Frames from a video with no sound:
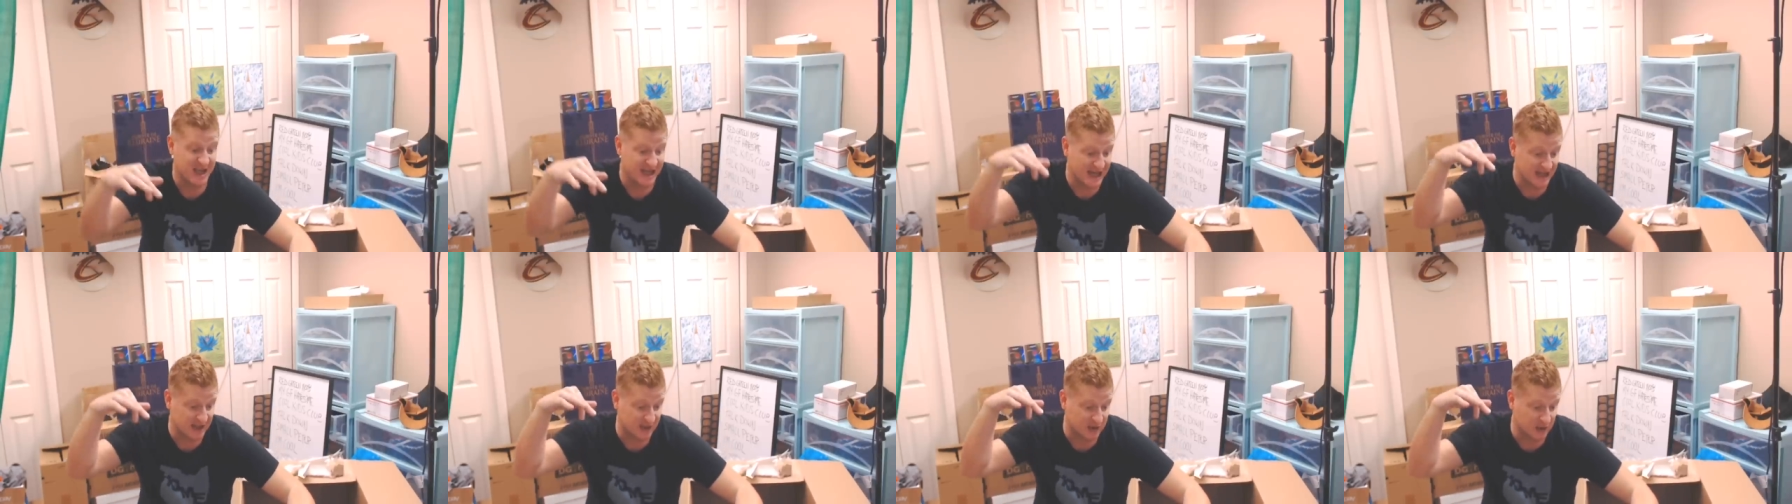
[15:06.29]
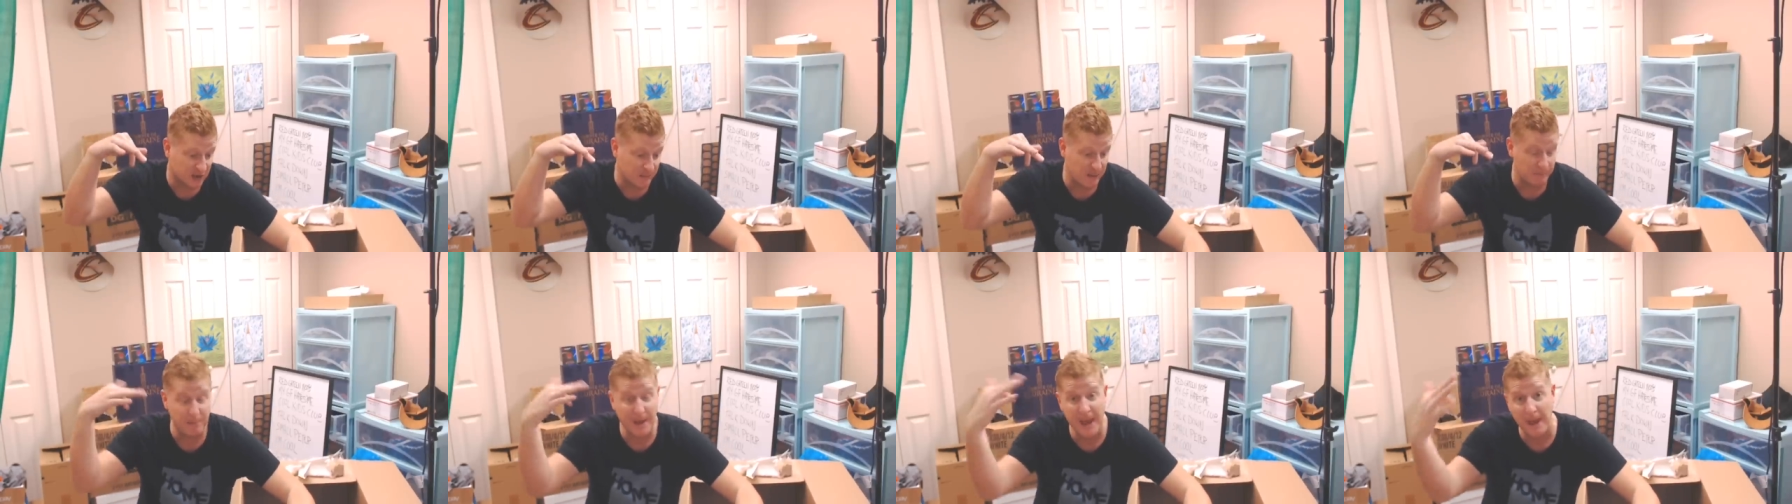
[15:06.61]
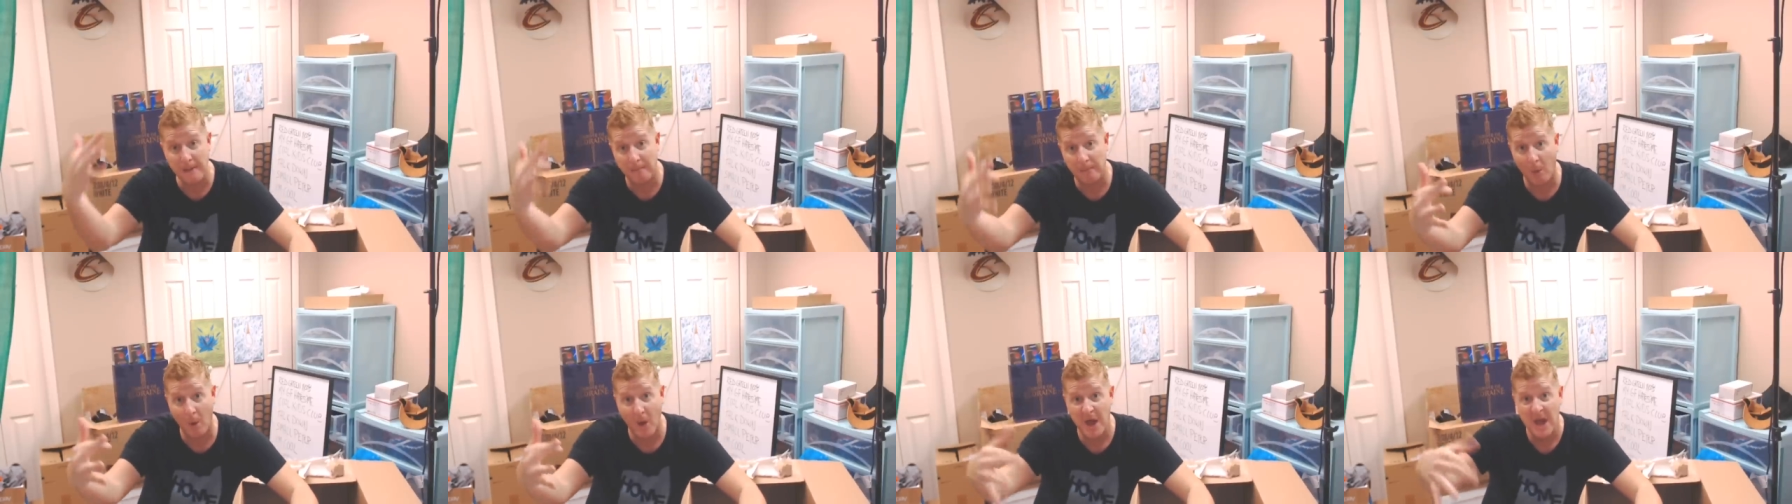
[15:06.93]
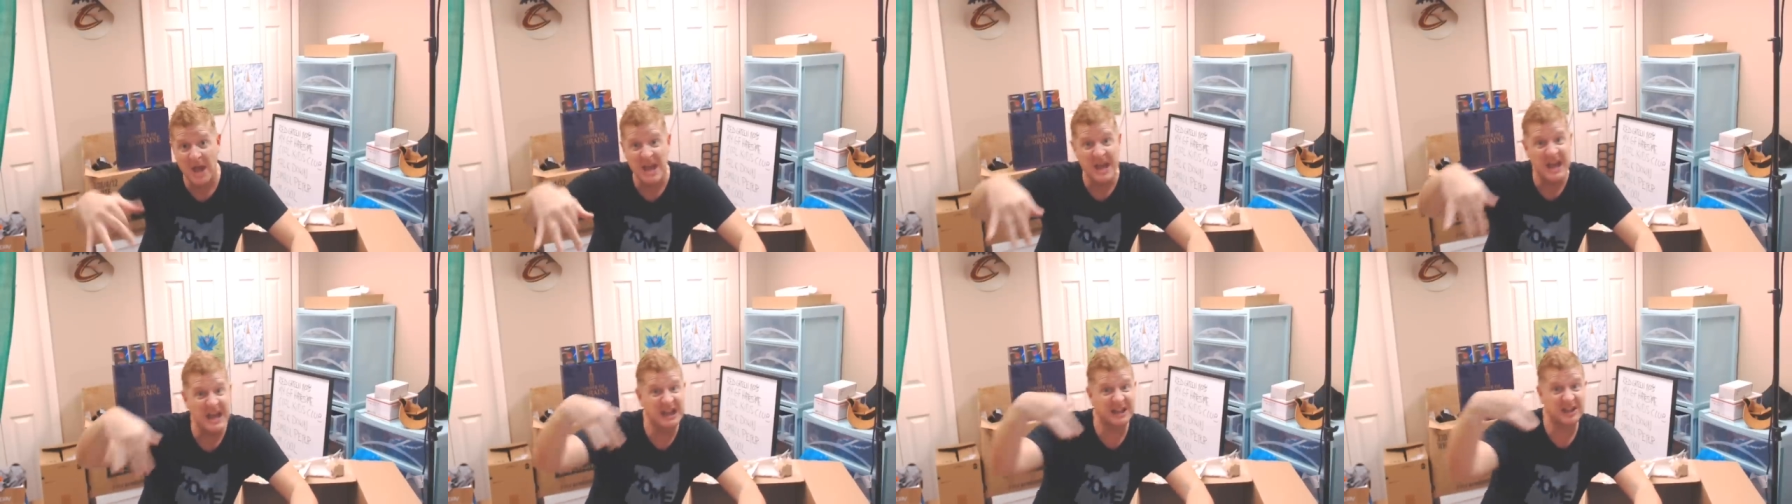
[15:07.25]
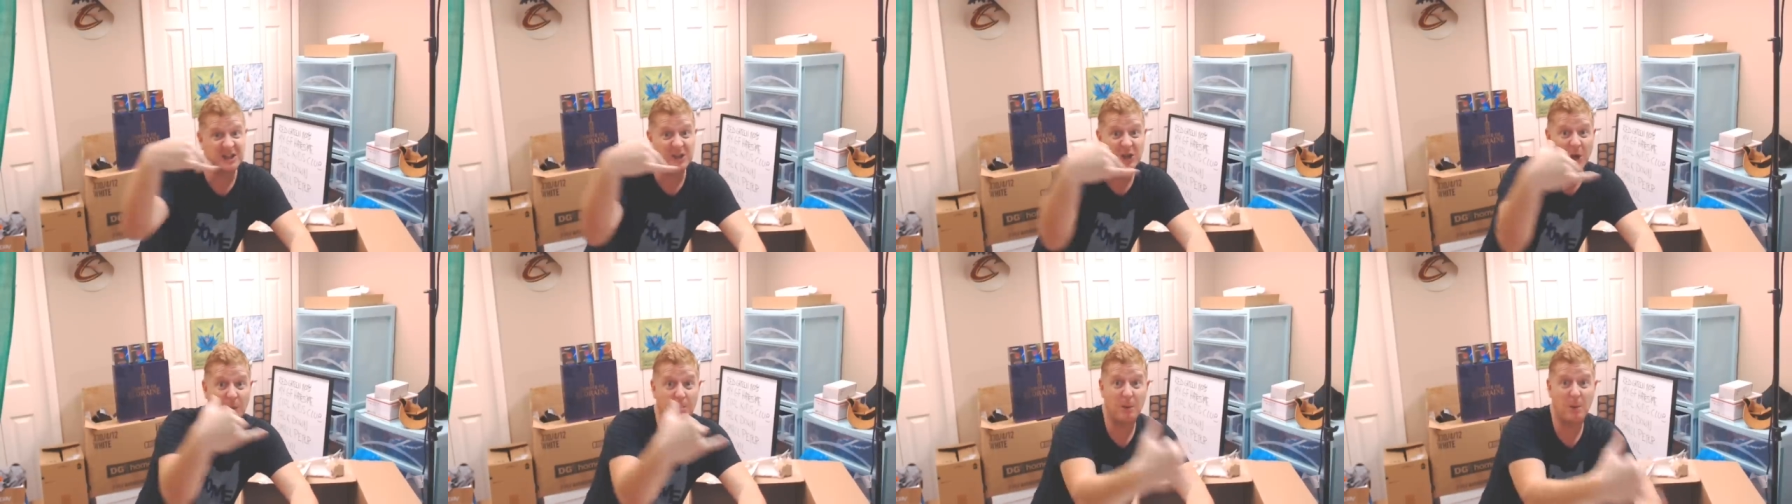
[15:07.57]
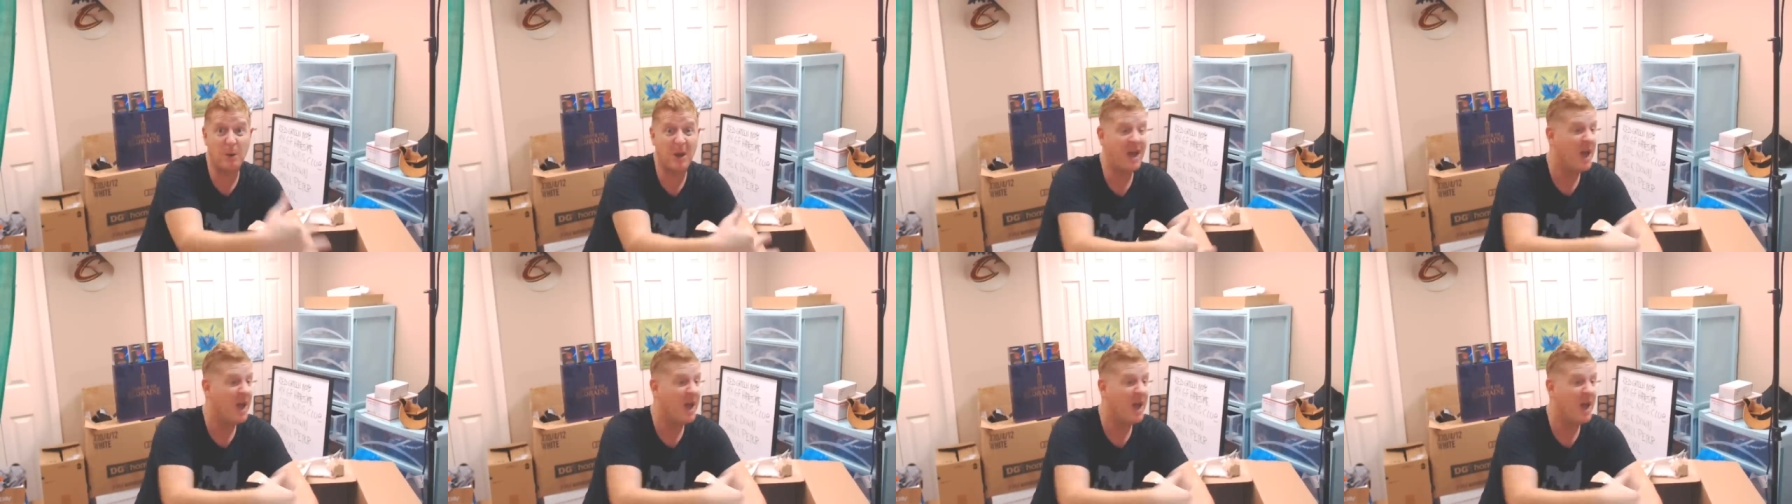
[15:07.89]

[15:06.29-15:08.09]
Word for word: Is it going to be Bad Boy? Is it going to be?